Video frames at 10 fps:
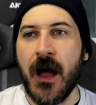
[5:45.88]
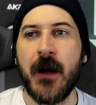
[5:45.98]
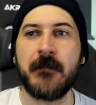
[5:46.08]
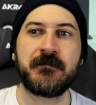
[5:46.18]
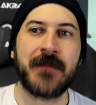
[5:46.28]

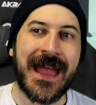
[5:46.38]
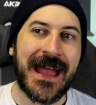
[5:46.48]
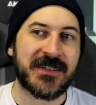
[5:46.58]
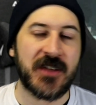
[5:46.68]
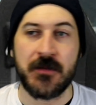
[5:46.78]

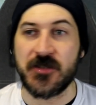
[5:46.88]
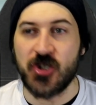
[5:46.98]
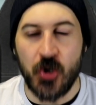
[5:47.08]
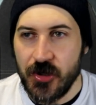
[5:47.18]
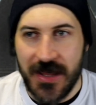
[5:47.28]
And I'm
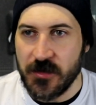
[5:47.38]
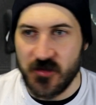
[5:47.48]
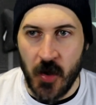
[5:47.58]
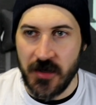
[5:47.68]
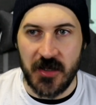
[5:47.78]
sure they would
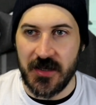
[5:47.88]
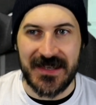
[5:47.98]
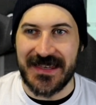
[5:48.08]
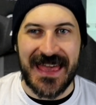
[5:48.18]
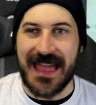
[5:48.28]
want to
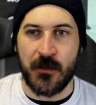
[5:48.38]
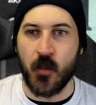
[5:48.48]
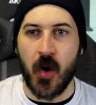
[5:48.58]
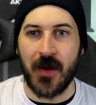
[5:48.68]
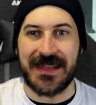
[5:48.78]
look at
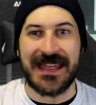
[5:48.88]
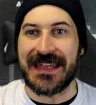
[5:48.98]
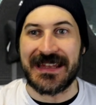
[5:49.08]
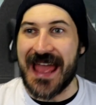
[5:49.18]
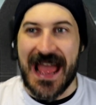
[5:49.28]
getting one
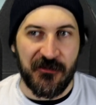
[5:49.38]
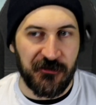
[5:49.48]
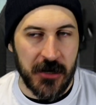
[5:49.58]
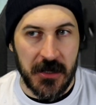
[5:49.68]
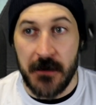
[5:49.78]
in
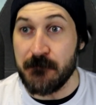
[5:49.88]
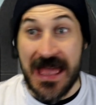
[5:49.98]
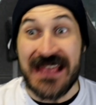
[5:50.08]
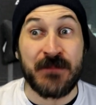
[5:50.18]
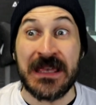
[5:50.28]
Africa,
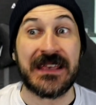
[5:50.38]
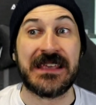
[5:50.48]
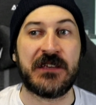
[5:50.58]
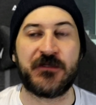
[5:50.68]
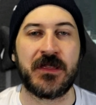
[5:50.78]
maybe
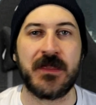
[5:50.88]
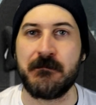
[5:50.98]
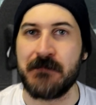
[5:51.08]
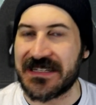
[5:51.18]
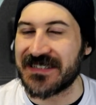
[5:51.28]
even the
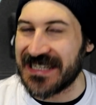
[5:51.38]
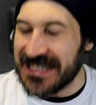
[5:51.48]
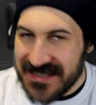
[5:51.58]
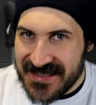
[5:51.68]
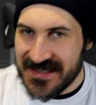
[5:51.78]
Middle
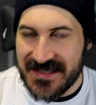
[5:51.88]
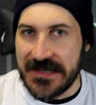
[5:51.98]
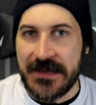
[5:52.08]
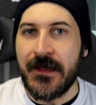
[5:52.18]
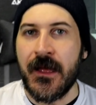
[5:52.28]
East,
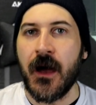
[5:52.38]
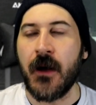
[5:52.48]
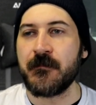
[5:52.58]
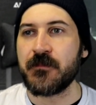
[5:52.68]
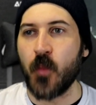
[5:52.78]

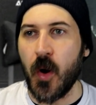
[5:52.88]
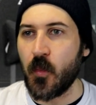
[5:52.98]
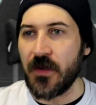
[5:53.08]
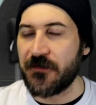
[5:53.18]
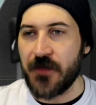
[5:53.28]

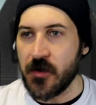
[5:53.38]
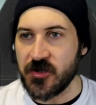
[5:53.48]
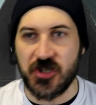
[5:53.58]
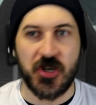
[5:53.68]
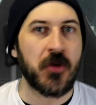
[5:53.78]
what with
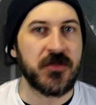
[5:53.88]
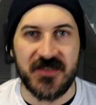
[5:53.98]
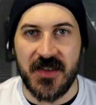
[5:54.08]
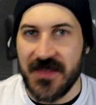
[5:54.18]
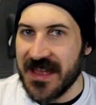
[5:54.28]
those shows
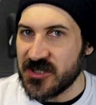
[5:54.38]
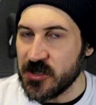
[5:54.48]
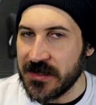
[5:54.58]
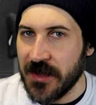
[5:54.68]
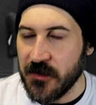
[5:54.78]
that they're
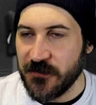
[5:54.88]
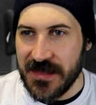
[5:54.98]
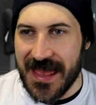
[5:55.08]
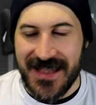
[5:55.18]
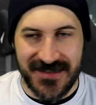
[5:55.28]
doing over
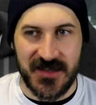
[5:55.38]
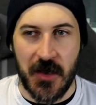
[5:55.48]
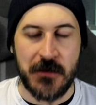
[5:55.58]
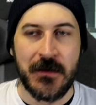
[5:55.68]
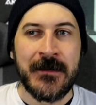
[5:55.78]
there.
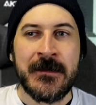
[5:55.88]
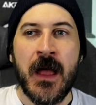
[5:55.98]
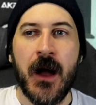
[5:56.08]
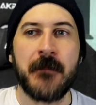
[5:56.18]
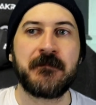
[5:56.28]
So
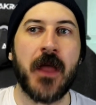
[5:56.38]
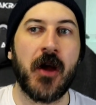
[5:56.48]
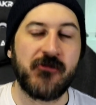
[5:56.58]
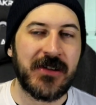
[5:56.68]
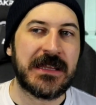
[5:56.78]

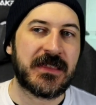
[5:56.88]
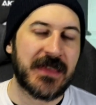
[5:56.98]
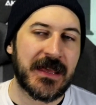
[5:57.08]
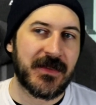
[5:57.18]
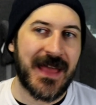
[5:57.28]
I really
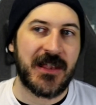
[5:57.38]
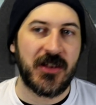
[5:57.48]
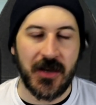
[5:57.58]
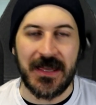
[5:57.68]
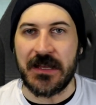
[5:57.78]
think they're
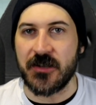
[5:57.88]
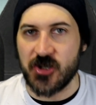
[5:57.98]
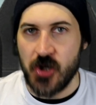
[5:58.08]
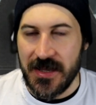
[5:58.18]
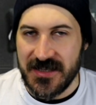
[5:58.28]
looking
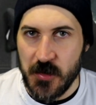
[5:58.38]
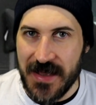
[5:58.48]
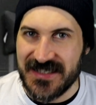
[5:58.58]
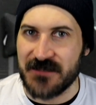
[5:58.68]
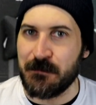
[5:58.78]
at trying to
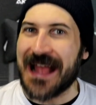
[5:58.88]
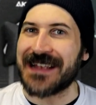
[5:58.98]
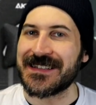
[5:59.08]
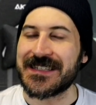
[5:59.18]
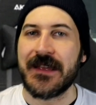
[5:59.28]

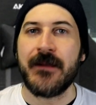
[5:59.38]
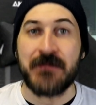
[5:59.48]
expand